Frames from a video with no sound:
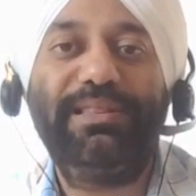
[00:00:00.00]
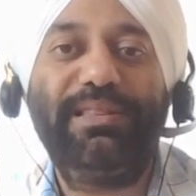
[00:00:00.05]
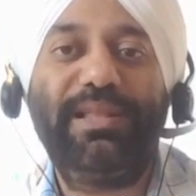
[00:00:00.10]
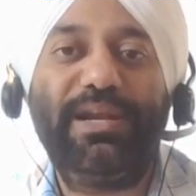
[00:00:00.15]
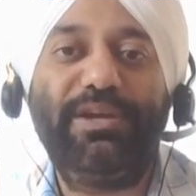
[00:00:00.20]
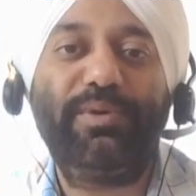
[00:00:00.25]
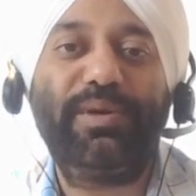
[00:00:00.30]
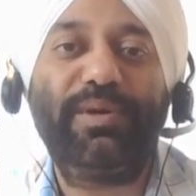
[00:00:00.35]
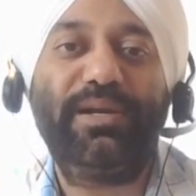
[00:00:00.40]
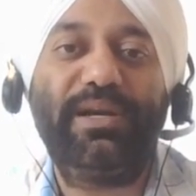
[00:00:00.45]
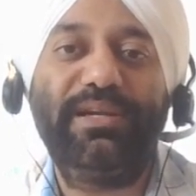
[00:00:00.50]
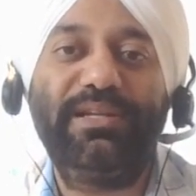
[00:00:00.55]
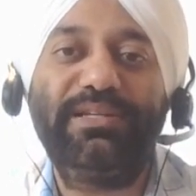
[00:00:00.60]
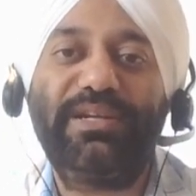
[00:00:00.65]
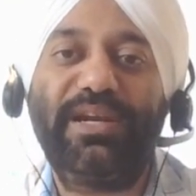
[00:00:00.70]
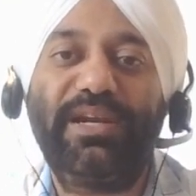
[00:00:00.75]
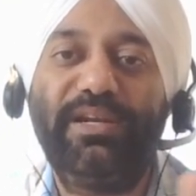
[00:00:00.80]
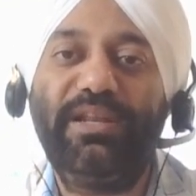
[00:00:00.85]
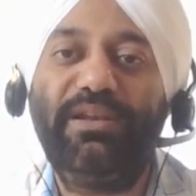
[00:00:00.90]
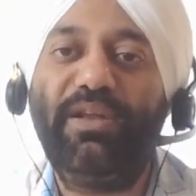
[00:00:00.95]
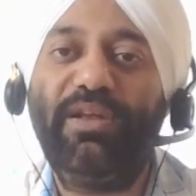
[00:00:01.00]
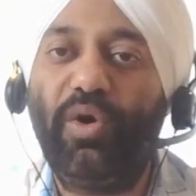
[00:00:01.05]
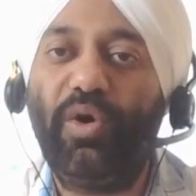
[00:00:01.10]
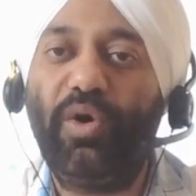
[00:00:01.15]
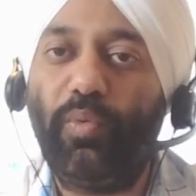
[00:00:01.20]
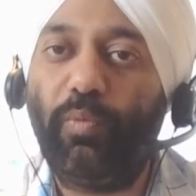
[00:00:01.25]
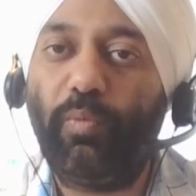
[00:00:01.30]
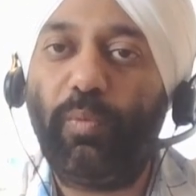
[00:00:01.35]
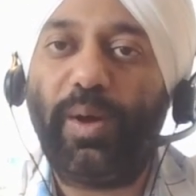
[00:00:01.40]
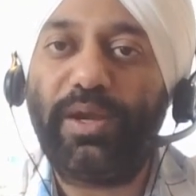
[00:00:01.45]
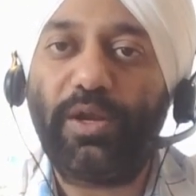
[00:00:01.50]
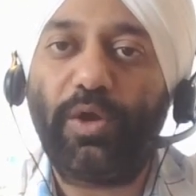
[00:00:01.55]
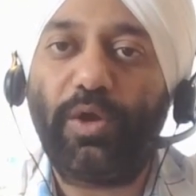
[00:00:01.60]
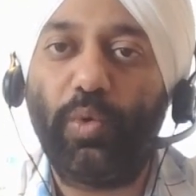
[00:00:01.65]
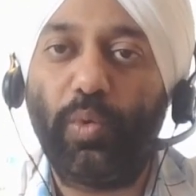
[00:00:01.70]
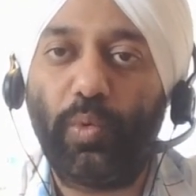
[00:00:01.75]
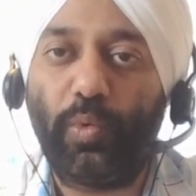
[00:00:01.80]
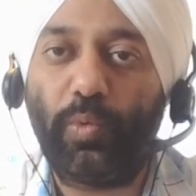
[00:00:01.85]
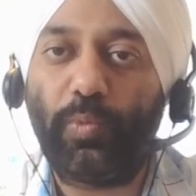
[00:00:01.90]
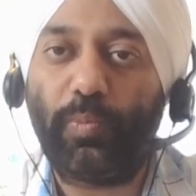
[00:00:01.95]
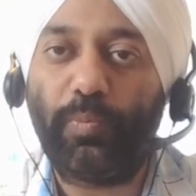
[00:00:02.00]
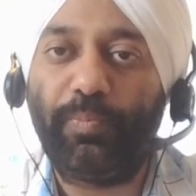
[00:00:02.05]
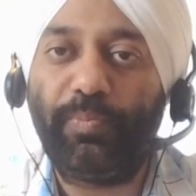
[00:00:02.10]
that you can understand in one go.